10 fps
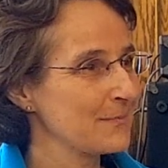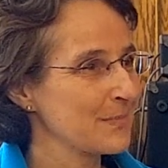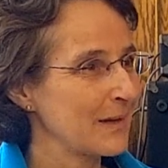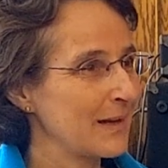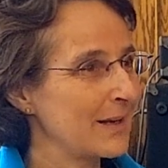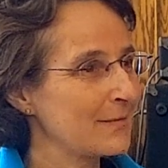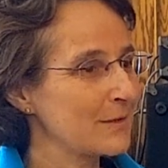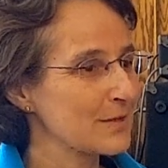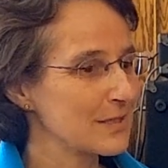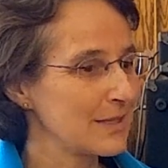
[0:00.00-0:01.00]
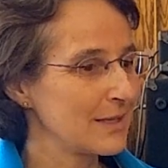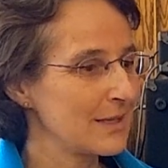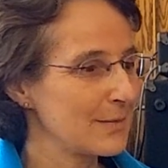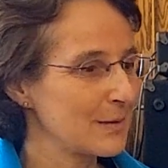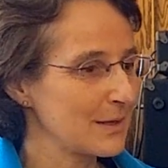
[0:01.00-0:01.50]
And I was sitting
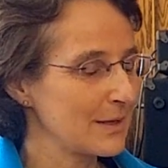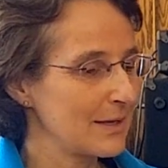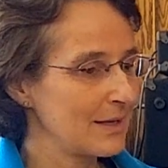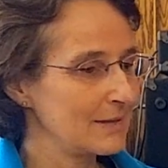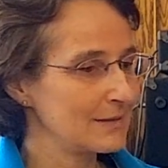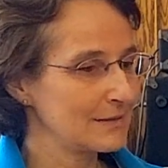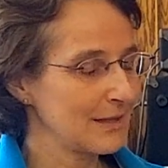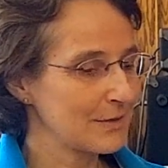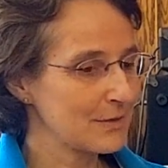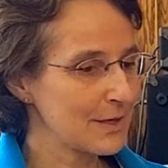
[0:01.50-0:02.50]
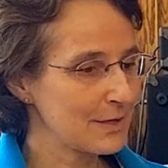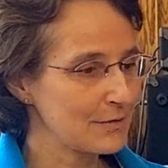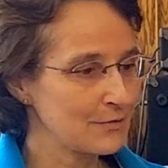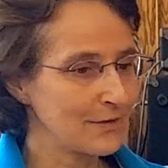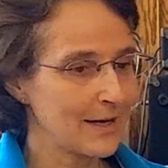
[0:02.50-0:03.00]
there one day and I tried
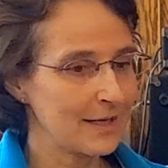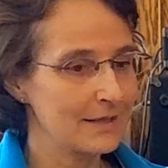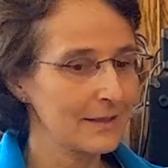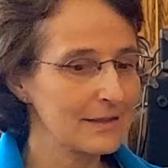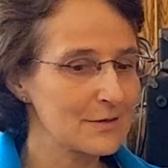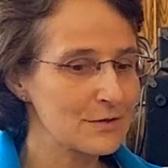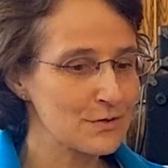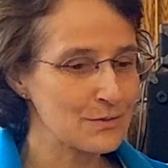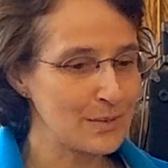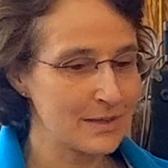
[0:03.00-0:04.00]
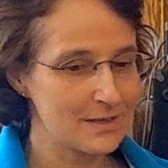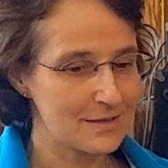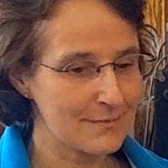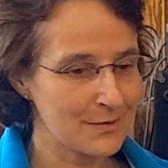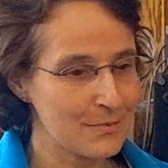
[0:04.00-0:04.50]
to find little Germany
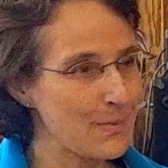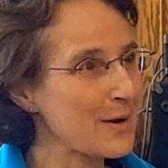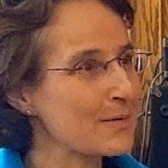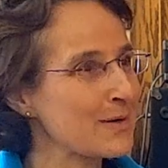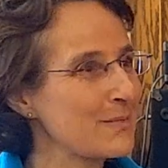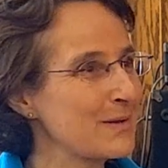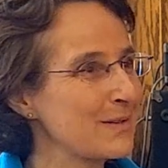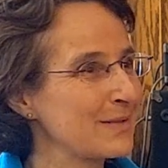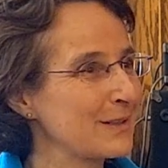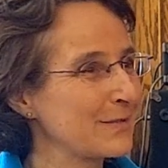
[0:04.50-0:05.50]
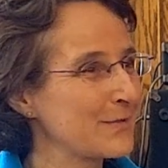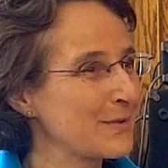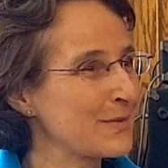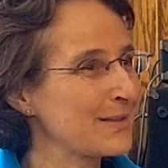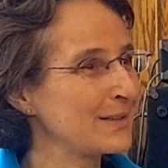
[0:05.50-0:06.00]
somewhere buried
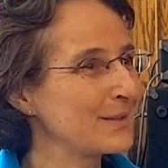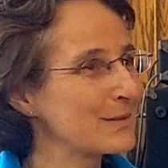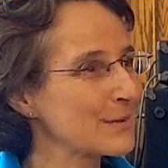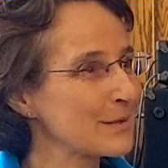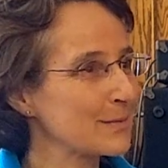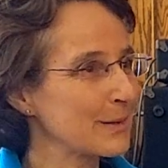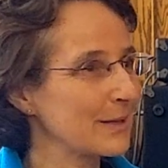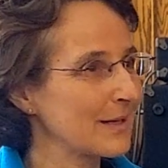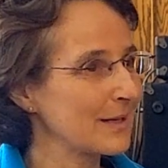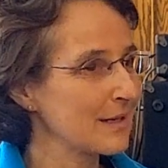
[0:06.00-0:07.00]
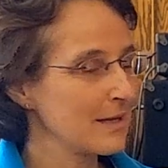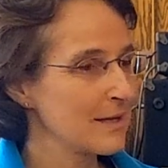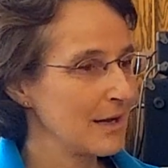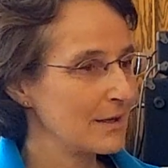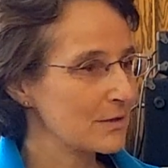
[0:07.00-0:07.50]
within Europe and then
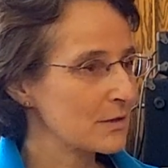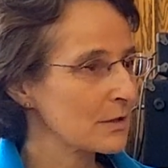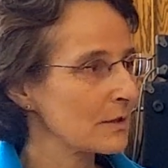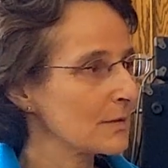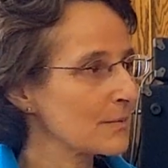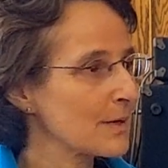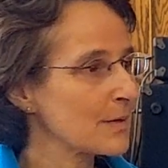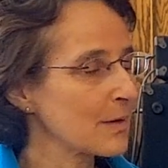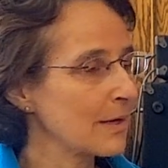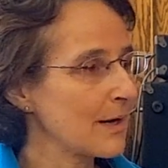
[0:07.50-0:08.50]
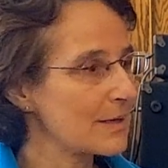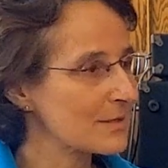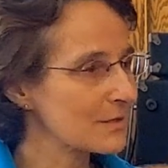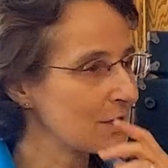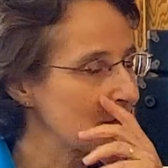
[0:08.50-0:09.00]
I just looked around and I
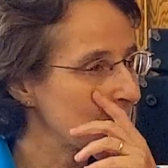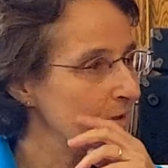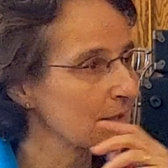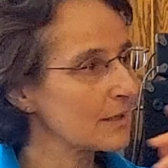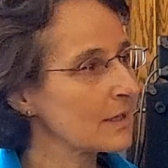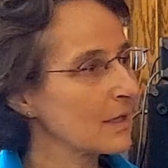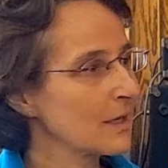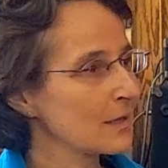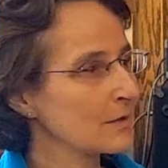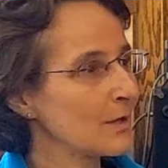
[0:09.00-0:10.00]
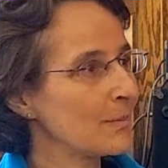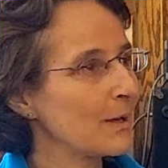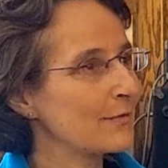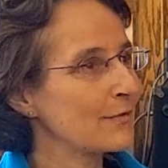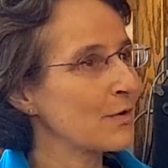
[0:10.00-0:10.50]
saw on the top
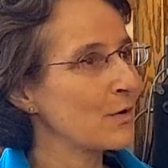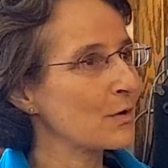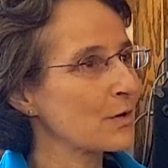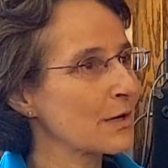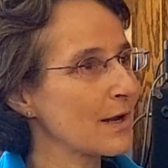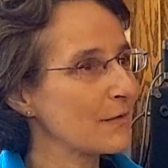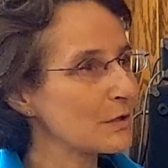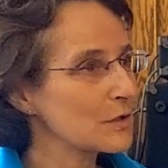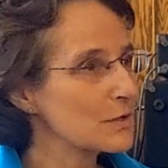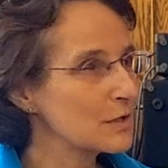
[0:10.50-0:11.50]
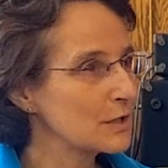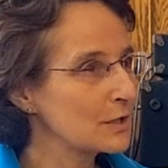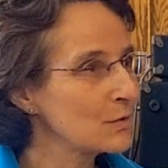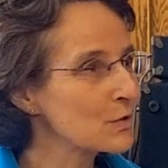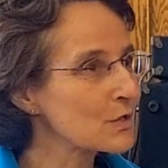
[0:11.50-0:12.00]
left corner, there was this
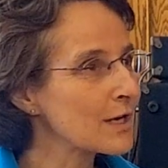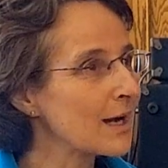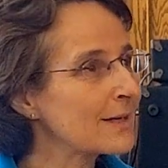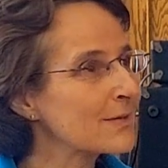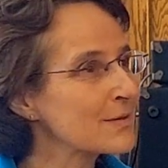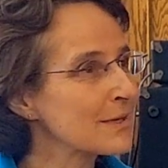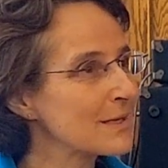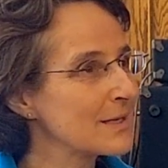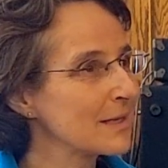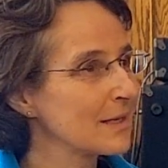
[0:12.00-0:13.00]
huge country.